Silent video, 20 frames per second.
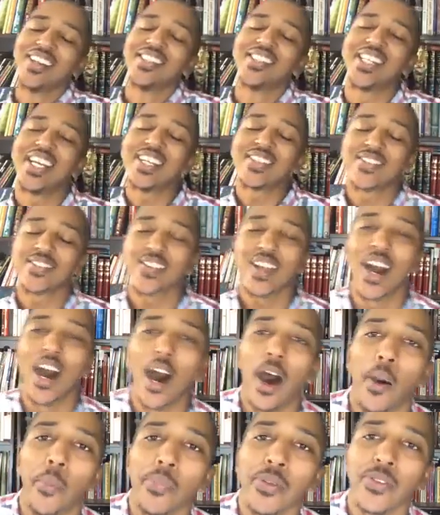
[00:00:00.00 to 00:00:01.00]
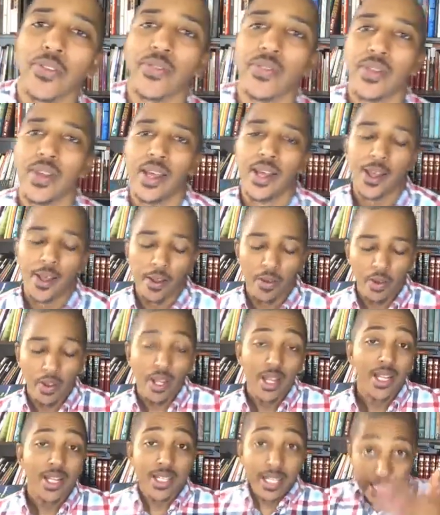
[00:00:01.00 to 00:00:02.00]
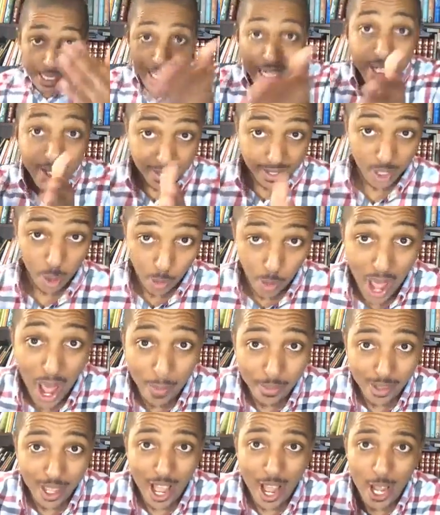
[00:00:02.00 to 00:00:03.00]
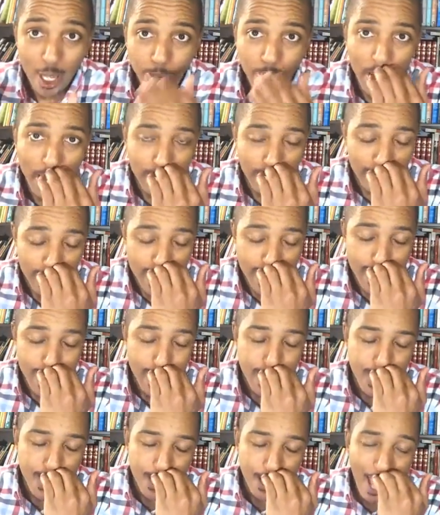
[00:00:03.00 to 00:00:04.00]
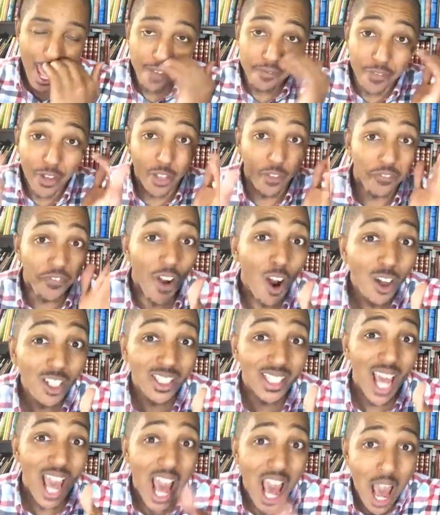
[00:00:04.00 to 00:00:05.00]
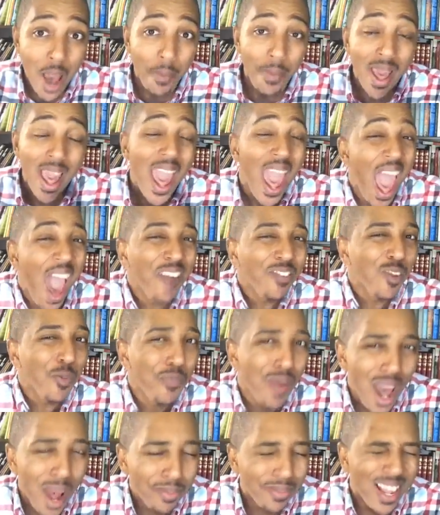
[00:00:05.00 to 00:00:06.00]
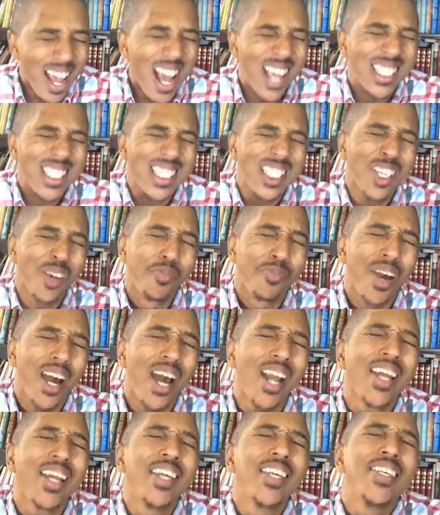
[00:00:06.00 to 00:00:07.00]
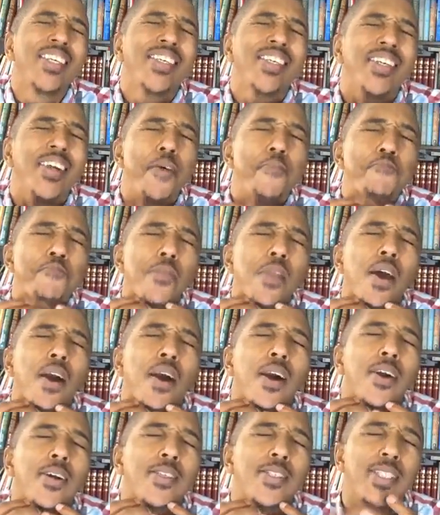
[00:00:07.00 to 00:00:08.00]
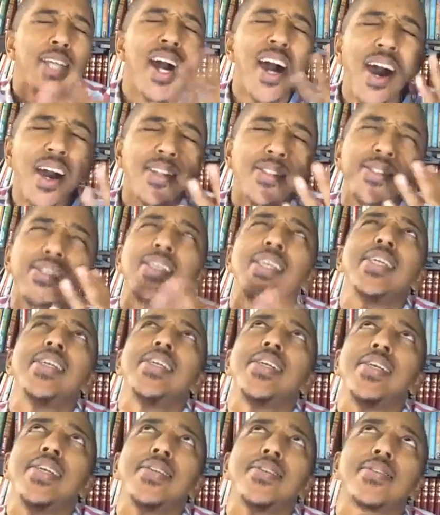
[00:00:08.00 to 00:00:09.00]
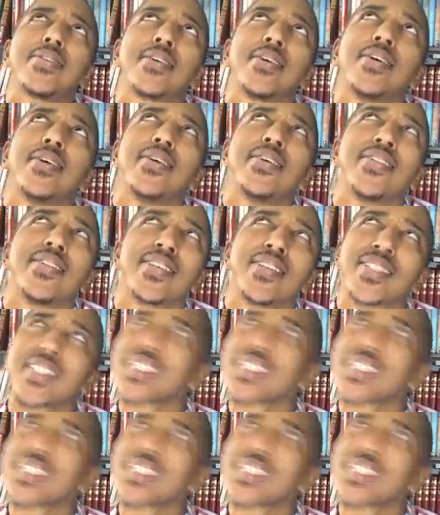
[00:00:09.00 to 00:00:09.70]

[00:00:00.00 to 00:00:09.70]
Jesus comes, Jesus is baptized by John. And for the first time, after baptizing somebody, John sees the